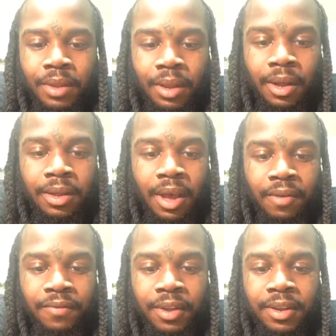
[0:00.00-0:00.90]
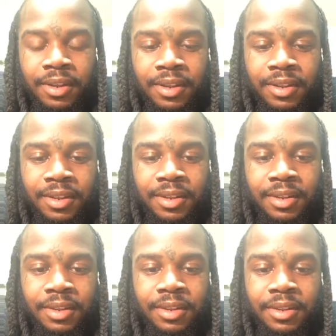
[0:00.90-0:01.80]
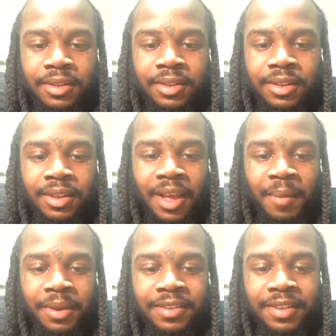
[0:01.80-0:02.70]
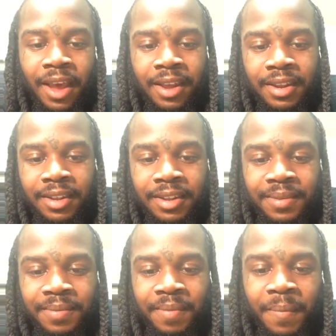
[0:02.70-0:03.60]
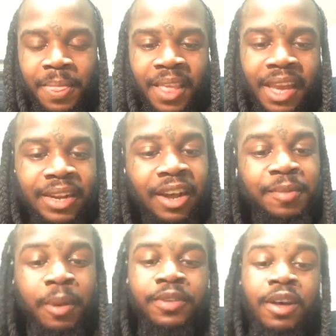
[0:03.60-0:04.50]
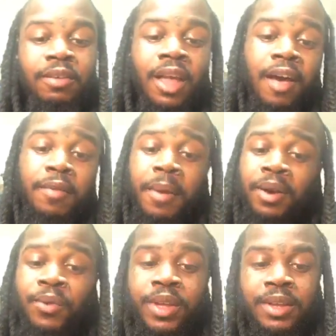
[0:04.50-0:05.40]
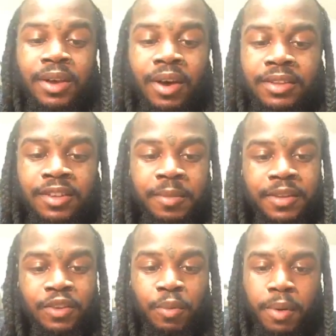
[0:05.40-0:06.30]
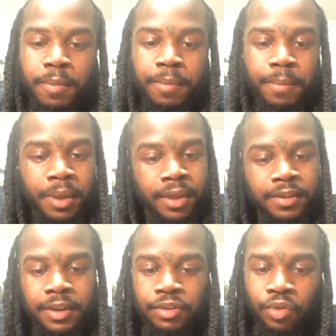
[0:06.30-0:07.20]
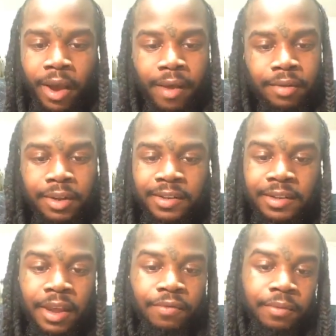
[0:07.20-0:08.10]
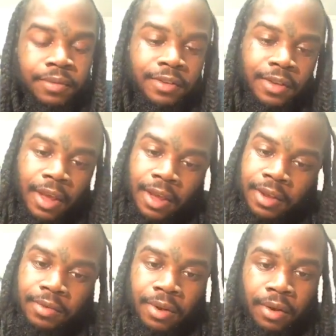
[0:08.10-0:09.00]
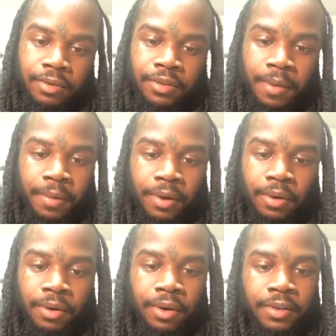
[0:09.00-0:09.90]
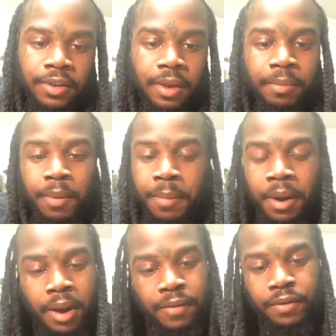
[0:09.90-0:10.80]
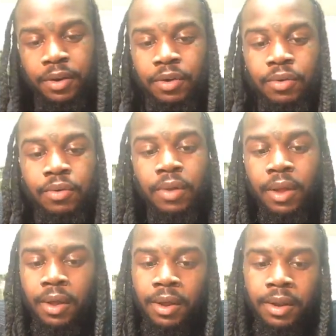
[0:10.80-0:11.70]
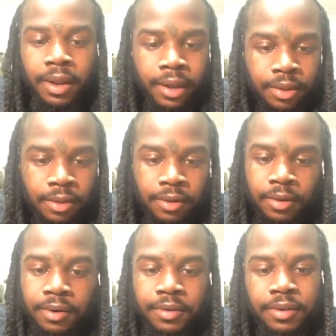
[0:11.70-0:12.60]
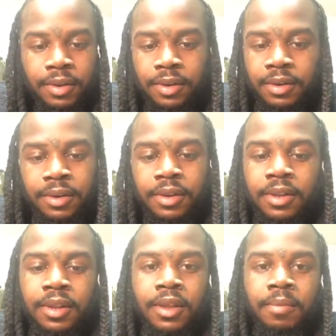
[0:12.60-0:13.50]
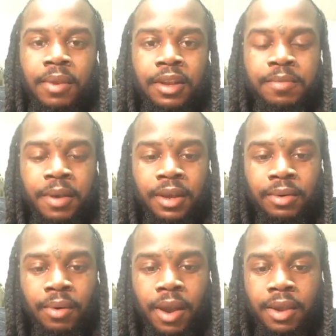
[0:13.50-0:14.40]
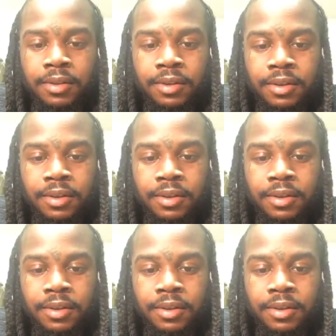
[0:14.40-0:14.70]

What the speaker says: How y'all feeling? I'm excited. I know I was supposed to go live about a week ago. I just been super busy traveling state from state, seminars, getting prepared for new lectures, and man, it's been crazy.